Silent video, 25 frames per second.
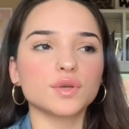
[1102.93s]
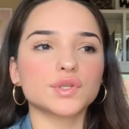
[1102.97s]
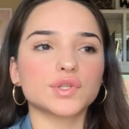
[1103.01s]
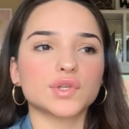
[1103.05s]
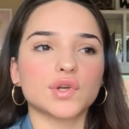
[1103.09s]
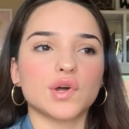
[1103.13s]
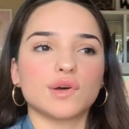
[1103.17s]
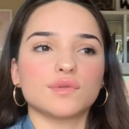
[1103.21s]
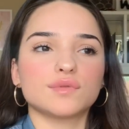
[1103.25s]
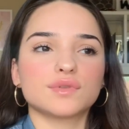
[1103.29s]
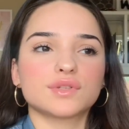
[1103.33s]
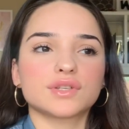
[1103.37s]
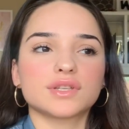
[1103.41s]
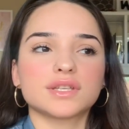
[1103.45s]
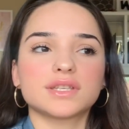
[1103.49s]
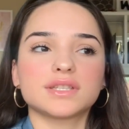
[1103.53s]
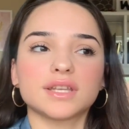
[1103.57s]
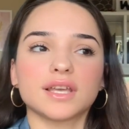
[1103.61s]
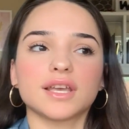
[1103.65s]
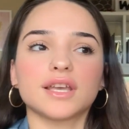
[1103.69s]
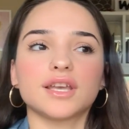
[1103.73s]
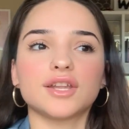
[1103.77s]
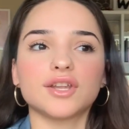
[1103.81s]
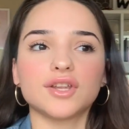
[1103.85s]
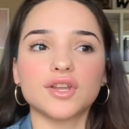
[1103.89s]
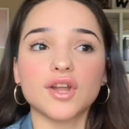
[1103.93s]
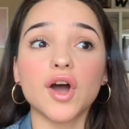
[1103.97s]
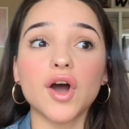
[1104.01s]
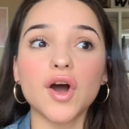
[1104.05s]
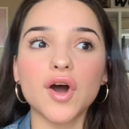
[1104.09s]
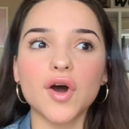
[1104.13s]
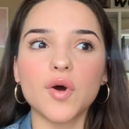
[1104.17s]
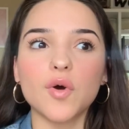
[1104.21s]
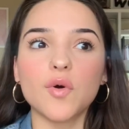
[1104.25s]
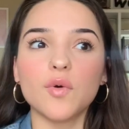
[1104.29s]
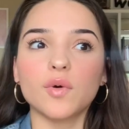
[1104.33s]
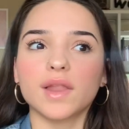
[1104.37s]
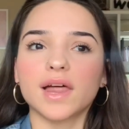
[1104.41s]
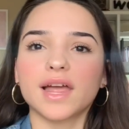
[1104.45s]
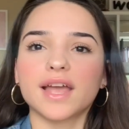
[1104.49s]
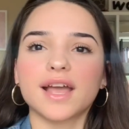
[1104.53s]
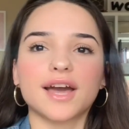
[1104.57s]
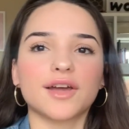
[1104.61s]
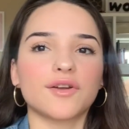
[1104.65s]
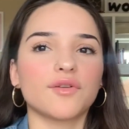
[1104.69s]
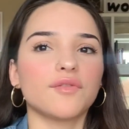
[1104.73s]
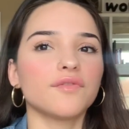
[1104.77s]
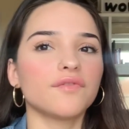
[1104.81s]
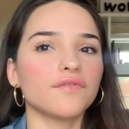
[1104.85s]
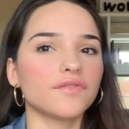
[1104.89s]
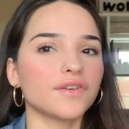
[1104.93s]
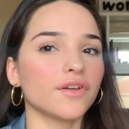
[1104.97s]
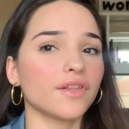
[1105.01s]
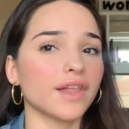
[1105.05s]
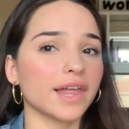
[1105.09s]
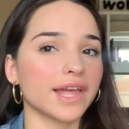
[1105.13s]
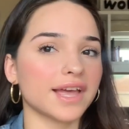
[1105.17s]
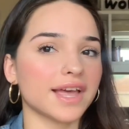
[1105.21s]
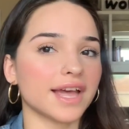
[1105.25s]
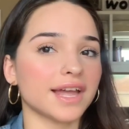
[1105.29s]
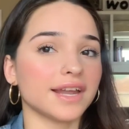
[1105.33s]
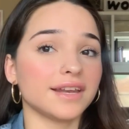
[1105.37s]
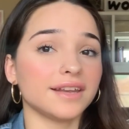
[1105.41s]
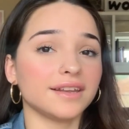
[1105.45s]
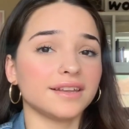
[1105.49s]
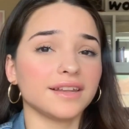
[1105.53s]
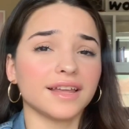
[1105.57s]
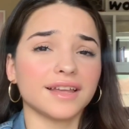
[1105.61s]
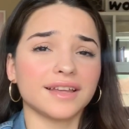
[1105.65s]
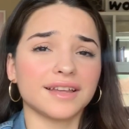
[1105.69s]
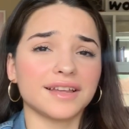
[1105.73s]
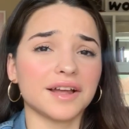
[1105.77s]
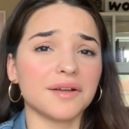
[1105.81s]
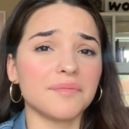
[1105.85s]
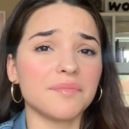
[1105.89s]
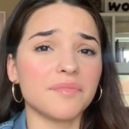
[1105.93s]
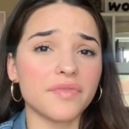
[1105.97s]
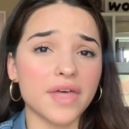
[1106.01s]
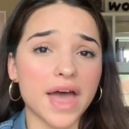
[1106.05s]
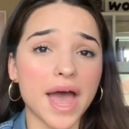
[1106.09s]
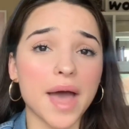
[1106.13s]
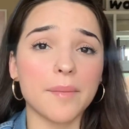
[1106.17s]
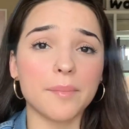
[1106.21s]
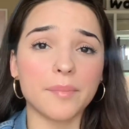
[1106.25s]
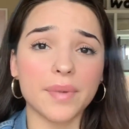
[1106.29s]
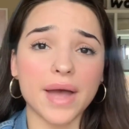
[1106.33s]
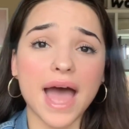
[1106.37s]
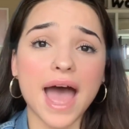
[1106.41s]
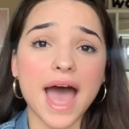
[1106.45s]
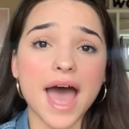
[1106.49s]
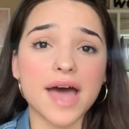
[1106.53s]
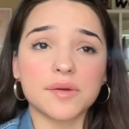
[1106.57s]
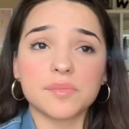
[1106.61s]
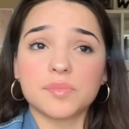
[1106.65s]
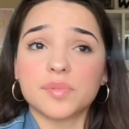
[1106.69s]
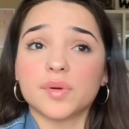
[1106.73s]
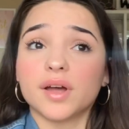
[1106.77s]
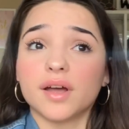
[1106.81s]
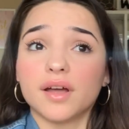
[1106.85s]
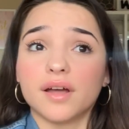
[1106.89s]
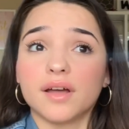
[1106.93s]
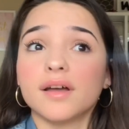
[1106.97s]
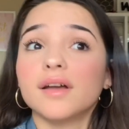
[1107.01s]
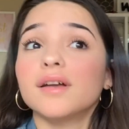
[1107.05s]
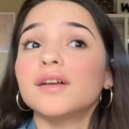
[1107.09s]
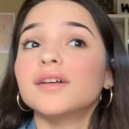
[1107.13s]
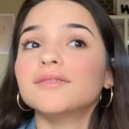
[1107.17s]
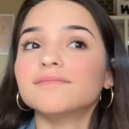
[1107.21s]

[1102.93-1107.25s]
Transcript: So I was just like, no, like, I don't feel like I'm that bad, but,